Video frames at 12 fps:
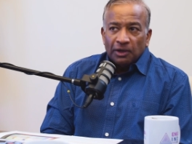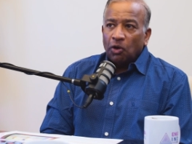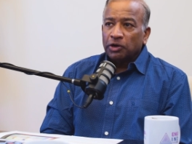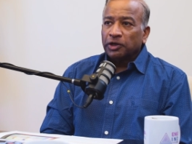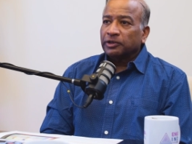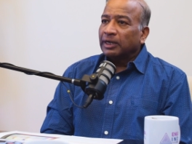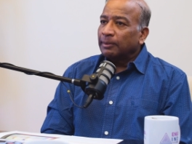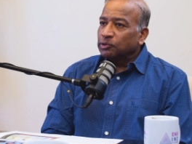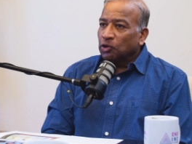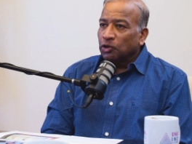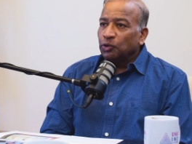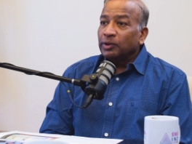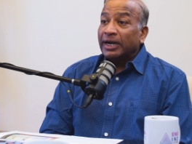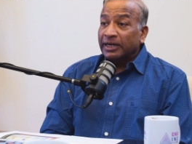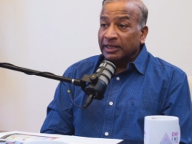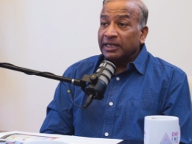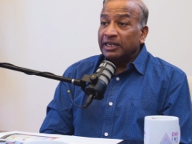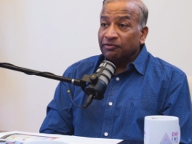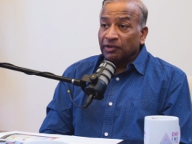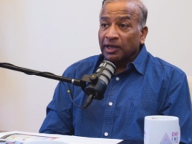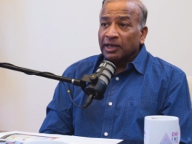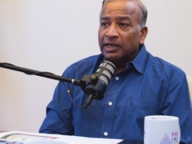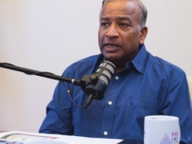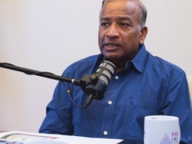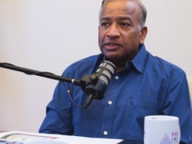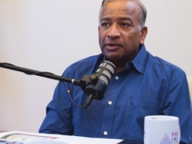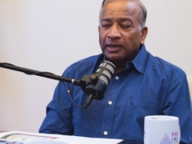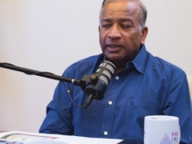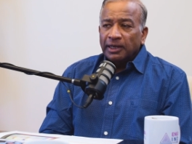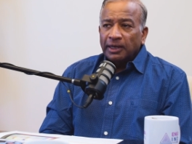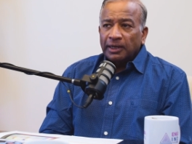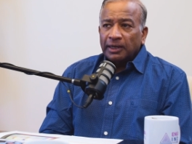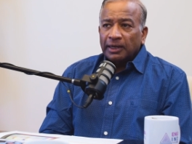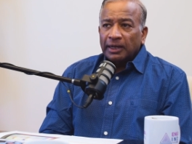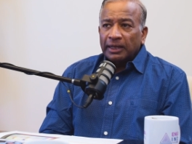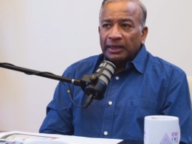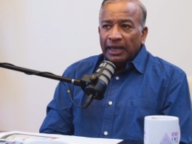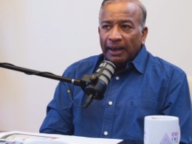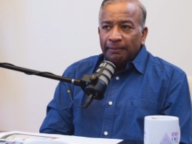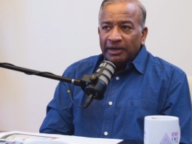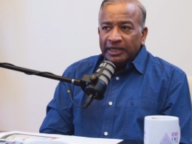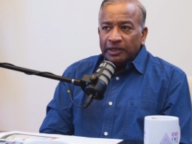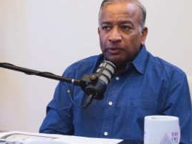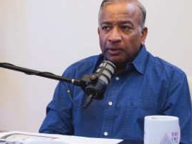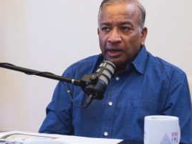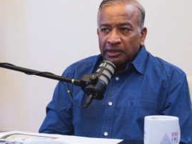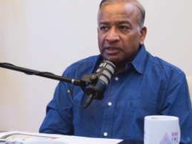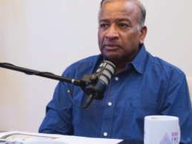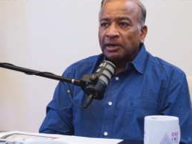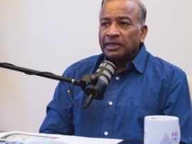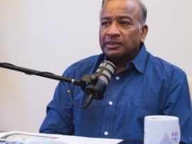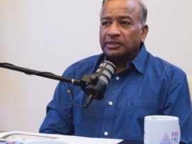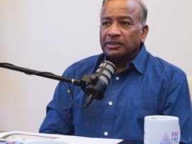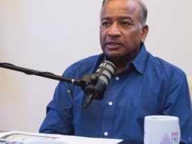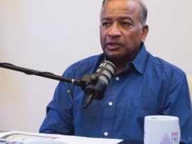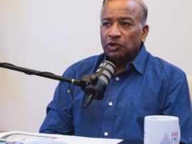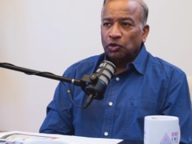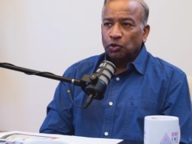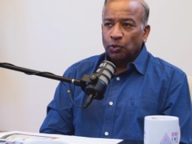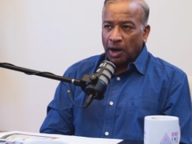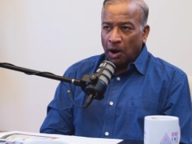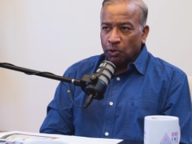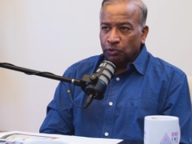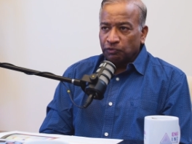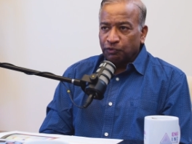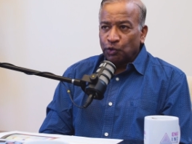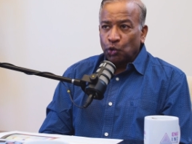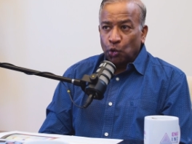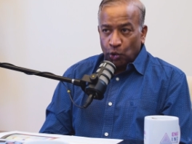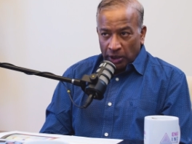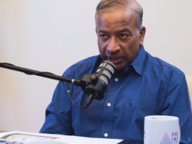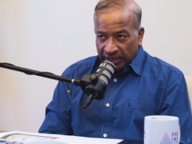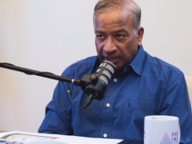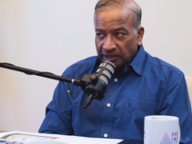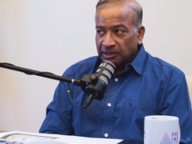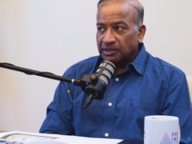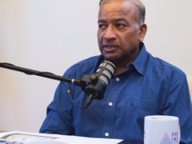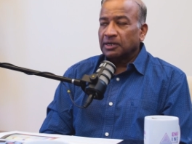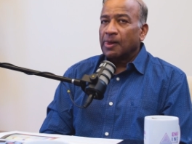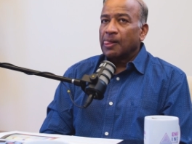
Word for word: order it on Amazon, you'll get it in the evening. Hmm. So I think the ability to customize, to hmm. account for local tastes,